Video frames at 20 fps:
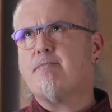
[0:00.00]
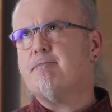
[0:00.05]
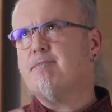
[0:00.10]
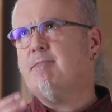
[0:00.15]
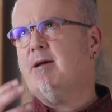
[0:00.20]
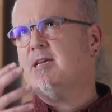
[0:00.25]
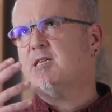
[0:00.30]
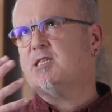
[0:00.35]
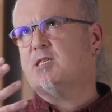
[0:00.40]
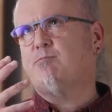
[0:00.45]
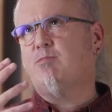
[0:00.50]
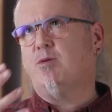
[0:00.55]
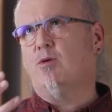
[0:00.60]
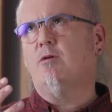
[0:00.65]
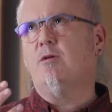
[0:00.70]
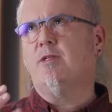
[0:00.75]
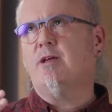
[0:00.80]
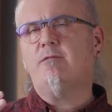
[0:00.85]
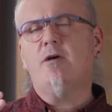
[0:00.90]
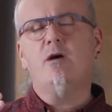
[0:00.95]

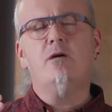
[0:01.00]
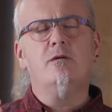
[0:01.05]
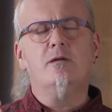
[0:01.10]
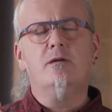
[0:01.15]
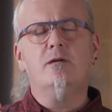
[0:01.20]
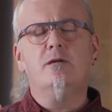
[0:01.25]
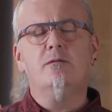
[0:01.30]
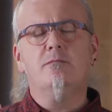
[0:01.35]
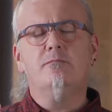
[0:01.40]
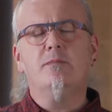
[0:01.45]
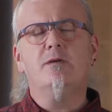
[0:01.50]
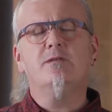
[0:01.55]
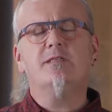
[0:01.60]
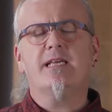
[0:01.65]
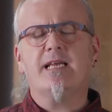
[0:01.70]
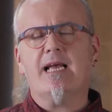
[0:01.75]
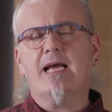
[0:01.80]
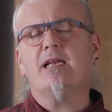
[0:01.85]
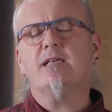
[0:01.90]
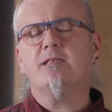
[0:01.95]
explore their own
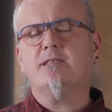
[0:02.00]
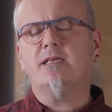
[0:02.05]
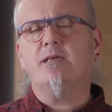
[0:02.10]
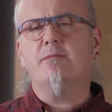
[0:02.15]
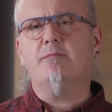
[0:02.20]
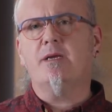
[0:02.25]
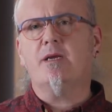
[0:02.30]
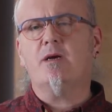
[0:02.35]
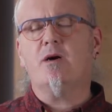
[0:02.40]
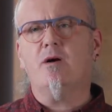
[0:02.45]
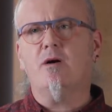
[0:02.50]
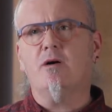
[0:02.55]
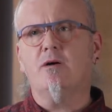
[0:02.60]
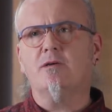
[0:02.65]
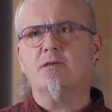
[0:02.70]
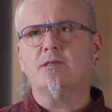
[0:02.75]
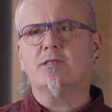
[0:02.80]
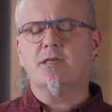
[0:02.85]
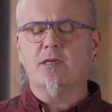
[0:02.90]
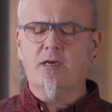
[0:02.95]
musicality,
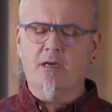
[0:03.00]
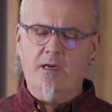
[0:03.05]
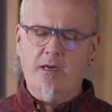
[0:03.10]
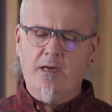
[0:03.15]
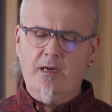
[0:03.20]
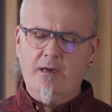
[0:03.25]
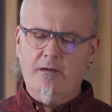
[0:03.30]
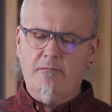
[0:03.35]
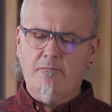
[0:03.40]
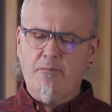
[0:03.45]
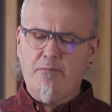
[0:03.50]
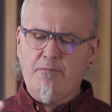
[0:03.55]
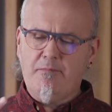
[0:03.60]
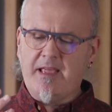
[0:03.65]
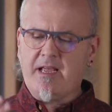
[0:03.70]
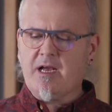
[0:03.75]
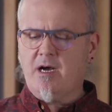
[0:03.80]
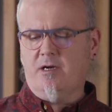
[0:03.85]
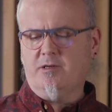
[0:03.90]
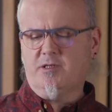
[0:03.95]
because they
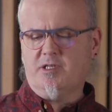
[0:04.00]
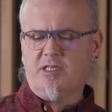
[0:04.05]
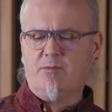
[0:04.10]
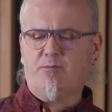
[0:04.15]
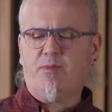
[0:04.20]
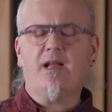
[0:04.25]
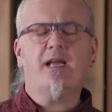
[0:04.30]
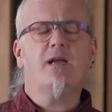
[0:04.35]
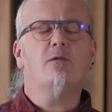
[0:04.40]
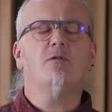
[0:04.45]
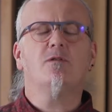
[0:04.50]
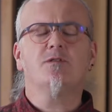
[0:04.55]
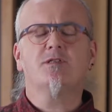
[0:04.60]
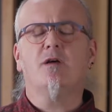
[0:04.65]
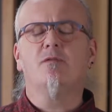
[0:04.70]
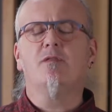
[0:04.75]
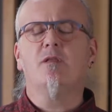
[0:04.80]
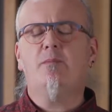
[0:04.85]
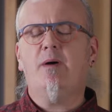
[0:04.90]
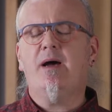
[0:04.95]
can't just play what's
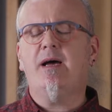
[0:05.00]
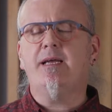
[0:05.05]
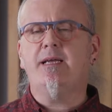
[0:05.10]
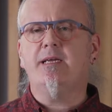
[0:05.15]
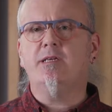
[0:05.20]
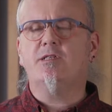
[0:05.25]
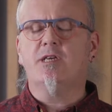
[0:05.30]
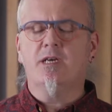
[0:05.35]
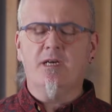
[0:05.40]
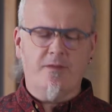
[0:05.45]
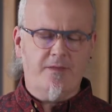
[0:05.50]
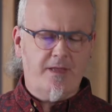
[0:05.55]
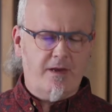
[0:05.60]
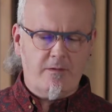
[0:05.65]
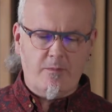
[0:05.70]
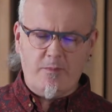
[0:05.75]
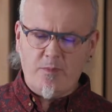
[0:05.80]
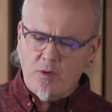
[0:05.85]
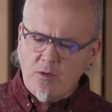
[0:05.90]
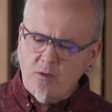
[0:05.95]
on the page. There are
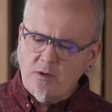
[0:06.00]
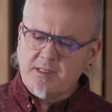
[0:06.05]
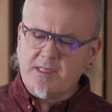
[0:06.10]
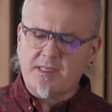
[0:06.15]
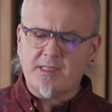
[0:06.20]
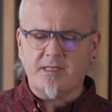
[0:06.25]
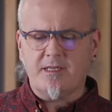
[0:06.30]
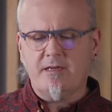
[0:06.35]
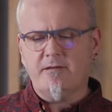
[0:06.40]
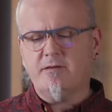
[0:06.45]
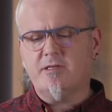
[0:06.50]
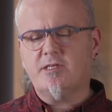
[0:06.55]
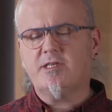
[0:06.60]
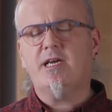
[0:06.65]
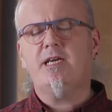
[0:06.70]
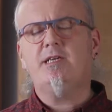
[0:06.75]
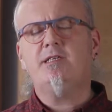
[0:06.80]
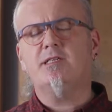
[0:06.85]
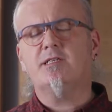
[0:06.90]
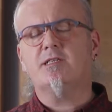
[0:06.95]
pauses and there are
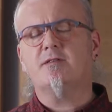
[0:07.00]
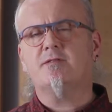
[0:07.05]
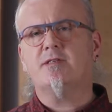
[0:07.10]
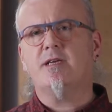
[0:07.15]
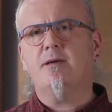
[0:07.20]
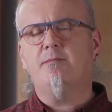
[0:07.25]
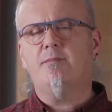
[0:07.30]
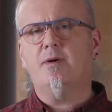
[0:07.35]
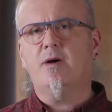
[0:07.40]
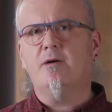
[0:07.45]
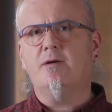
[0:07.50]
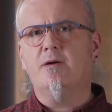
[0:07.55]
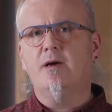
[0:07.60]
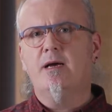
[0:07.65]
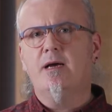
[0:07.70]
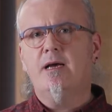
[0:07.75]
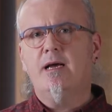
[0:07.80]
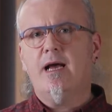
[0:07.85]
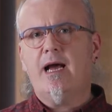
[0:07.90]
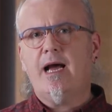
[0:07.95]
changes of tempo,
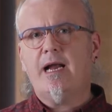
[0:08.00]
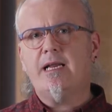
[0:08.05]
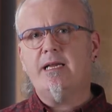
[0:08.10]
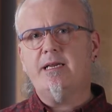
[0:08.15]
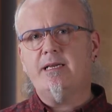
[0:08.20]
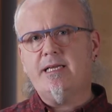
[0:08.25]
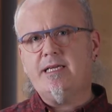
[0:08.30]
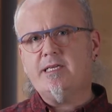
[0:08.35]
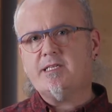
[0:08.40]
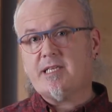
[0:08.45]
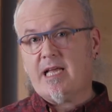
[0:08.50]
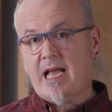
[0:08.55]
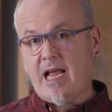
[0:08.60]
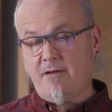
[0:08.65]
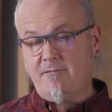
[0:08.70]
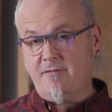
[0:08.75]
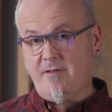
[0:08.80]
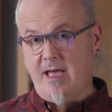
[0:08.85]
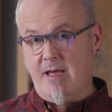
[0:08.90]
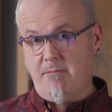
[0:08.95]
and it needs to
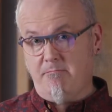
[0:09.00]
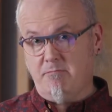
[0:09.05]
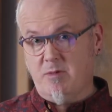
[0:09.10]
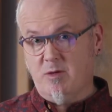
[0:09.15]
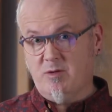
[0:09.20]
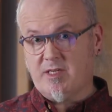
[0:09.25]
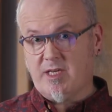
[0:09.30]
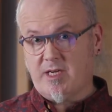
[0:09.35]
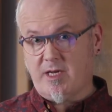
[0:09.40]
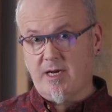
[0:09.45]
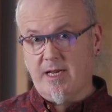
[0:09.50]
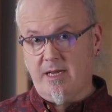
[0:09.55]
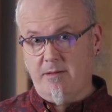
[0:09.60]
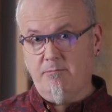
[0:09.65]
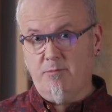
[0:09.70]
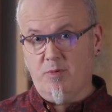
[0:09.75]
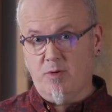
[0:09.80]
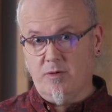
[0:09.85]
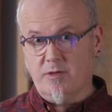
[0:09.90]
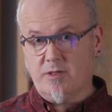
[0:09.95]
have their musical
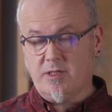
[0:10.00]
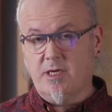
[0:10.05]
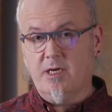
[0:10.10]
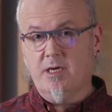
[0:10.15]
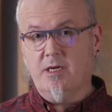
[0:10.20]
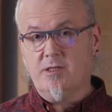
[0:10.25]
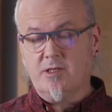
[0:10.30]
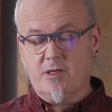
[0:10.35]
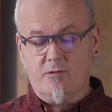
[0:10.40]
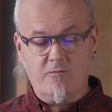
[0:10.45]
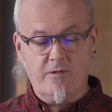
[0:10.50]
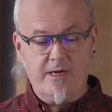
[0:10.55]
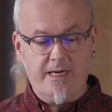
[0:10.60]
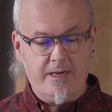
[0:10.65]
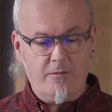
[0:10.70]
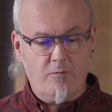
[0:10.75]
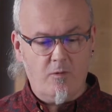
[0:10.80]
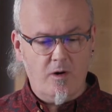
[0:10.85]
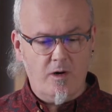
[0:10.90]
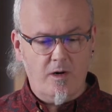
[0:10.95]
input to really
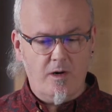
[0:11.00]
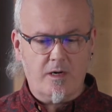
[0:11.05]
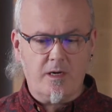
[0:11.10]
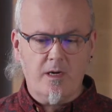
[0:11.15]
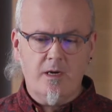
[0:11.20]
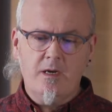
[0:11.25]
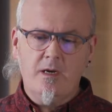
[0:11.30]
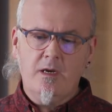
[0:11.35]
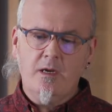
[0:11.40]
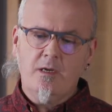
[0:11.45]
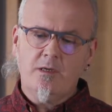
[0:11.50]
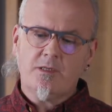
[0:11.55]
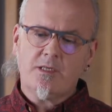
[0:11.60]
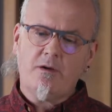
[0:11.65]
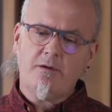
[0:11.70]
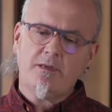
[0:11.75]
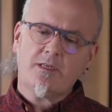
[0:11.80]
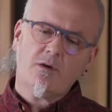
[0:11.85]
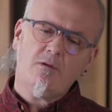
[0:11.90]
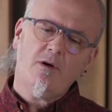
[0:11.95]
work. So
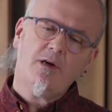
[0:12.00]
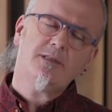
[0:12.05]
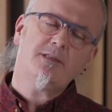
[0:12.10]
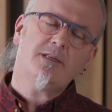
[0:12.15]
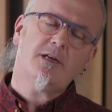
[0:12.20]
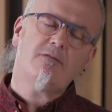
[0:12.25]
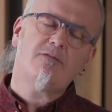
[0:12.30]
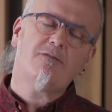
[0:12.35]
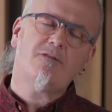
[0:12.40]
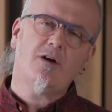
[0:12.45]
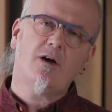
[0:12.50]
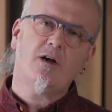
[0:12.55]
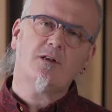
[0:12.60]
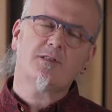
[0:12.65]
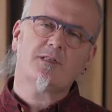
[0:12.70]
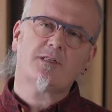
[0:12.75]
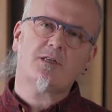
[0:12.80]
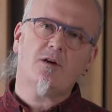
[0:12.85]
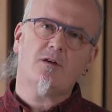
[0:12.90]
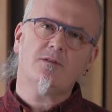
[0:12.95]
it's quite an
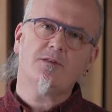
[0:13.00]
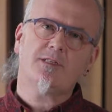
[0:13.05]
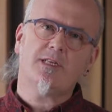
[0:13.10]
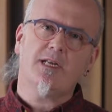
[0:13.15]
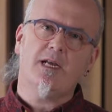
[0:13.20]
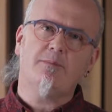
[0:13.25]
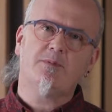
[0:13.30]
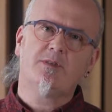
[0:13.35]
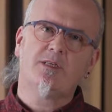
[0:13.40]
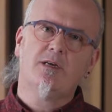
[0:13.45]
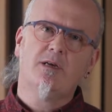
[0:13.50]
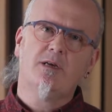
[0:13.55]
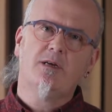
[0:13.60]
advanced concept,